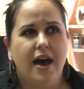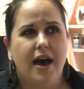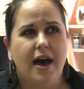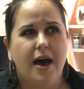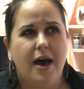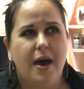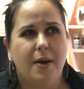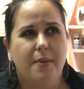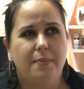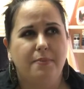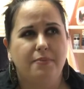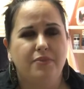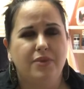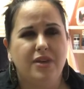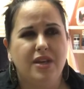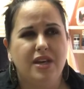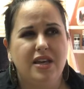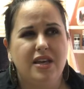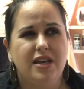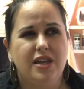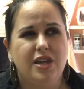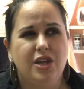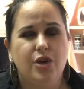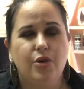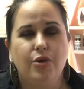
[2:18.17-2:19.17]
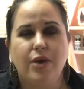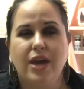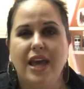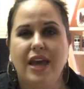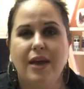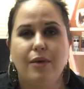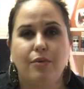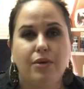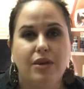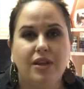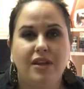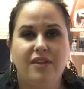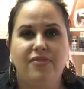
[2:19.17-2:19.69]
um, you
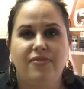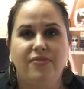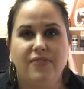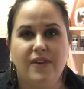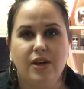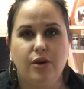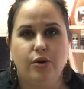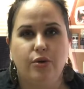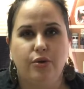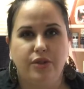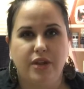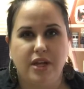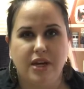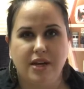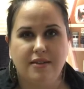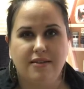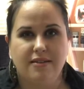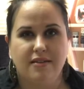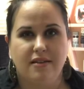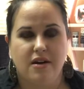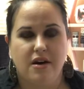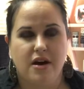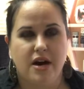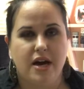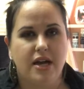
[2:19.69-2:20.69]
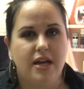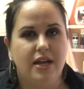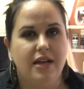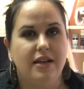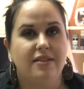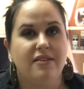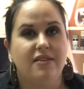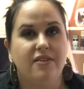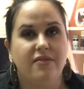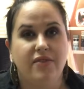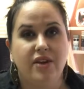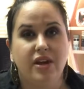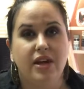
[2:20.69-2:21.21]
can't really feel that it's on.
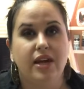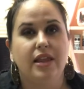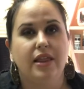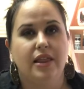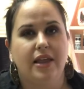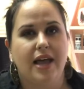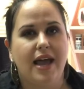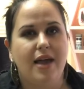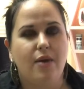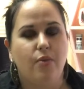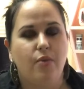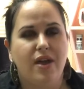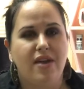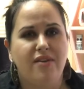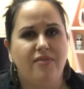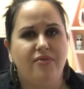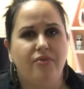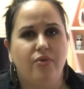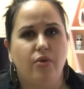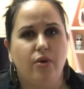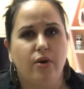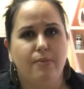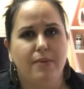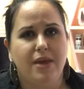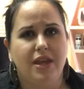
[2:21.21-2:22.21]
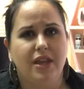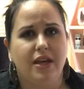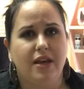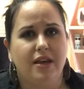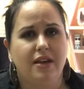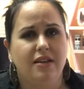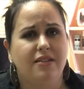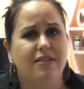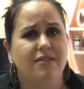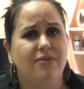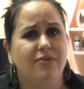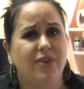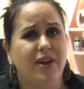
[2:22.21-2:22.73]
It's a very lightweight formula.
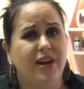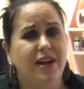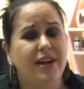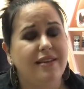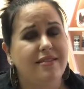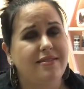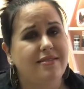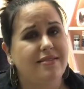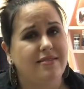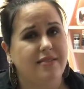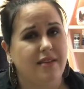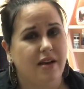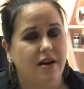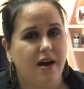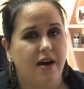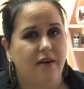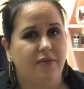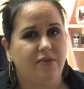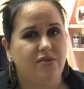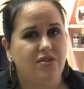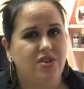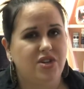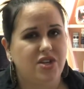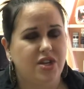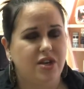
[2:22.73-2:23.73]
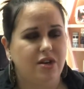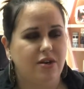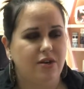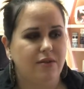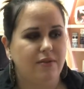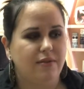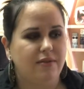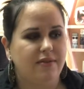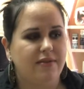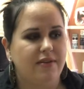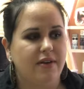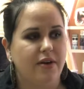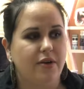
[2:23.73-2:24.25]
It's very soft
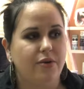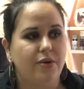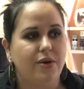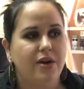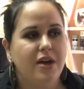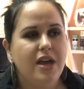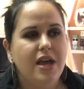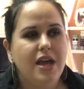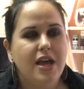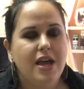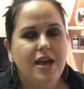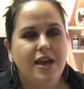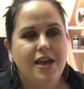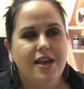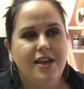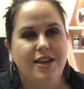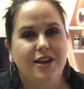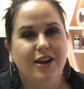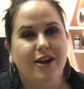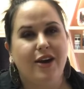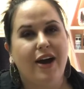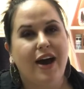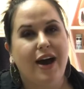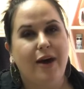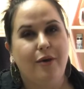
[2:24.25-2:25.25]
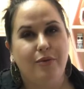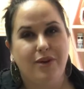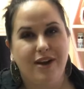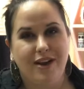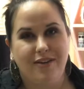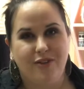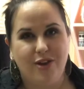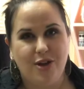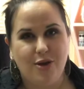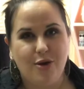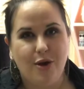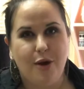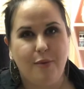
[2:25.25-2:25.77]
too. So you know how
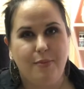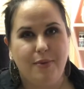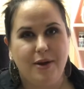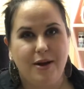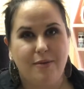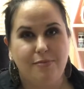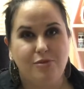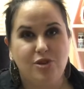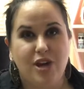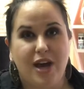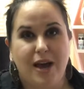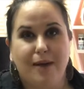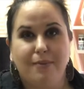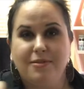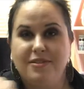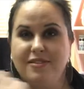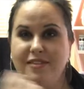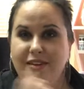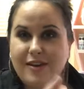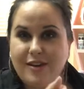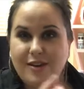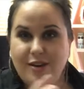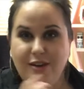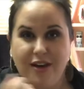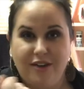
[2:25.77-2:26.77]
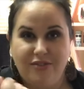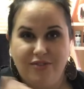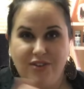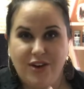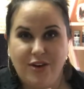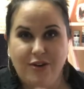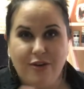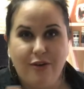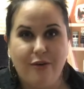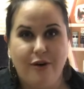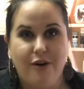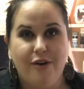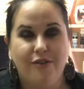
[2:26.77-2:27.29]
whenever you open up chapstick, you have to
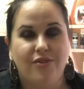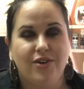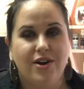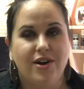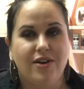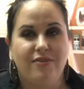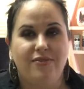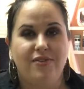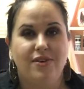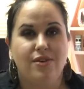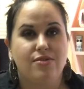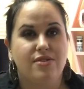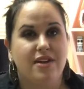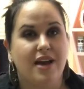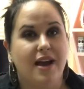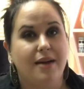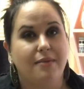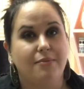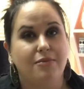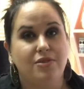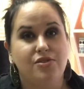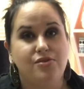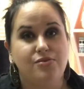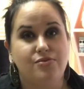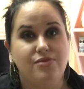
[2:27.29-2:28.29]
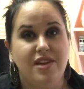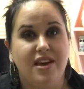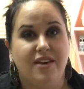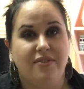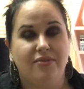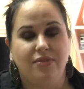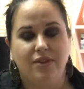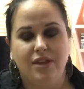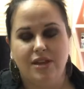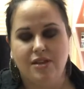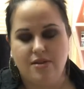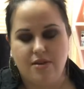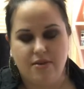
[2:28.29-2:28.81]
go over it a few times. You
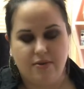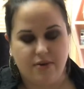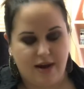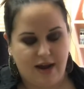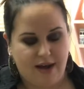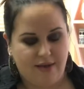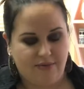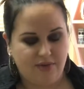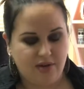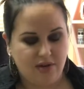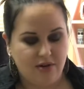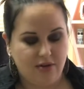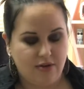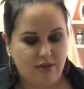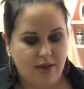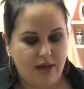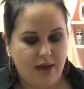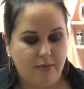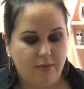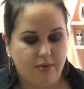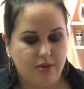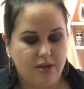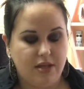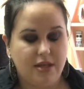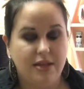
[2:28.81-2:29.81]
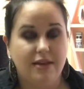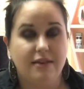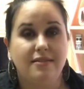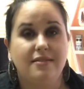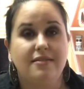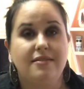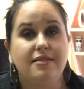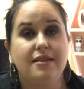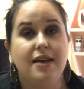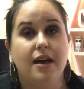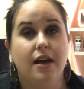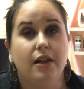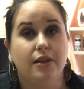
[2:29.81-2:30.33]
definitely don't have to do that with
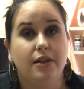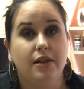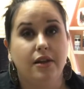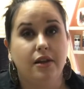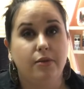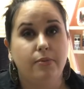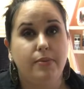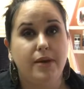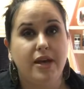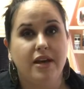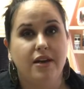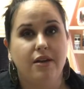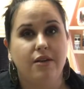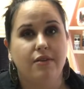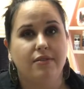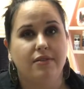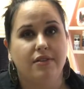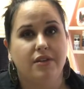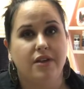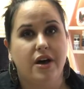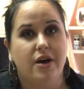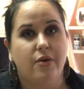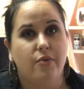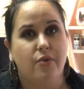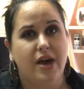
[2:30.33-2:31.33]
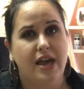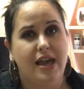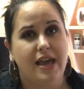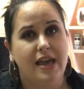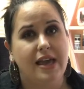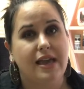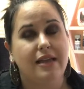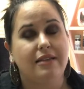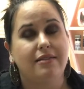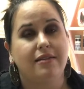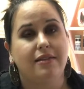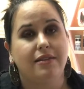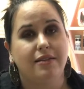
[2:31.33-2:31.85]
this. A little bit goes a long way.
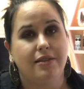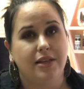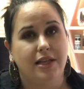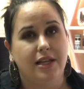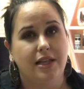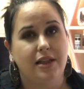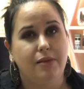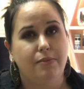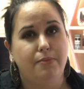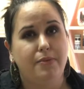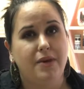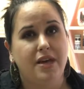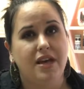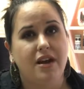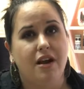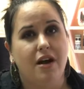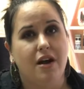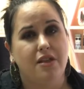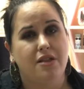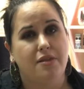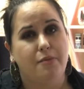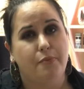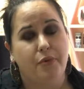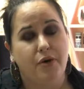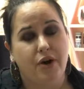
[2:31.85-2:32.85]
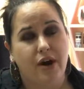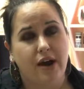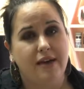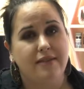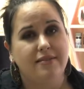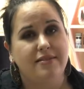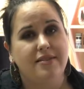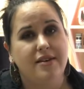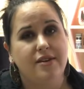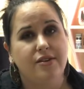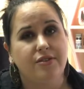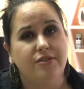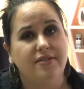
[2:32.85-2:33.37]
It's a little bit on the
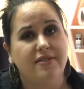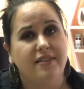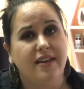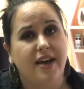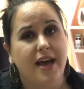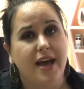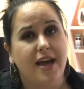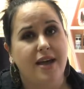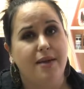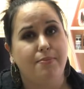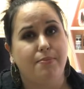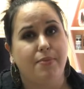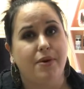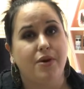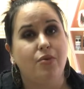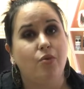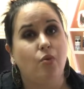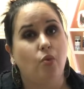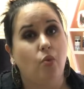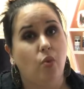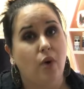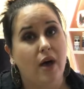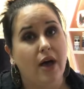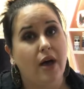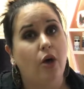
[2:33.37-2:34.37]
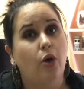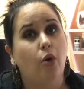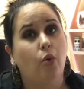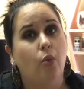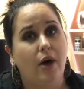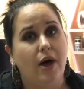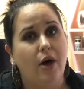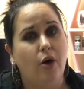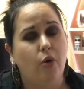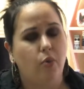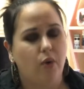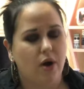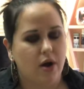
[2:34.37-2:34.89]
pricier side, but well,
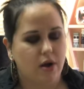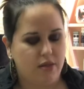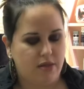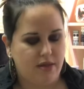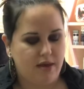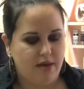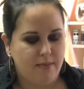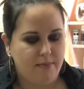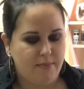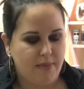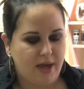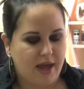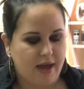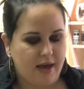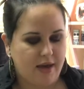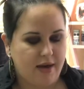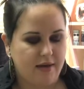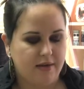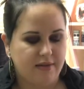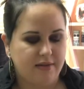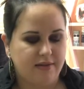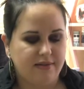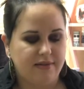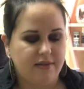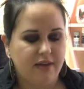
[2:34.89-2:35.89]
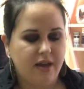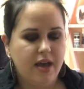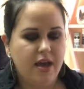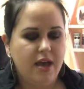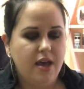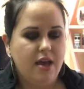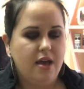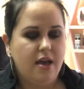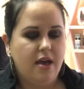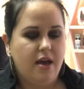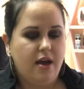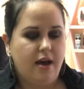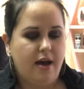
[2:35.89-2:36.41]
well worth it because
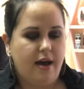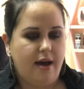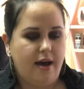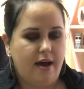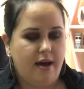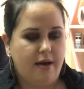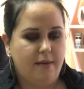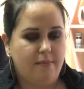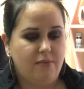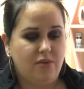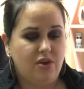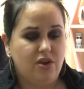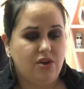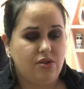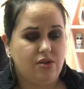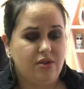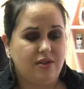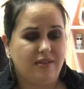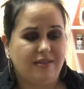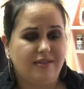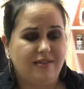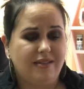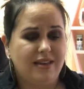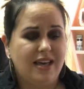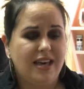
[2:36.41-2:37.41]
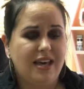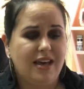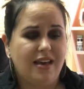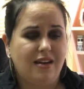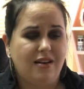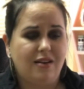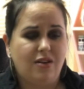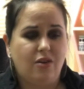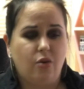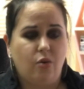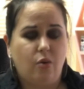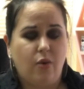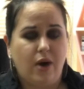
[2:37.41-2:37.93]
um, you just get
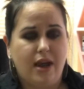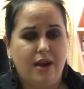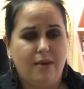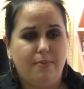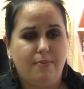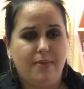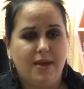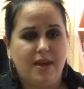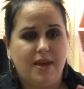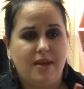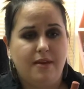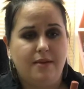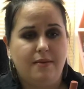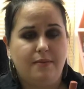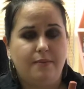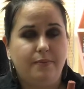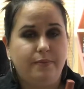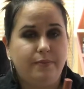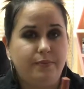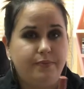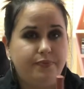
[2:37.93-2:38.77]
quite a bit.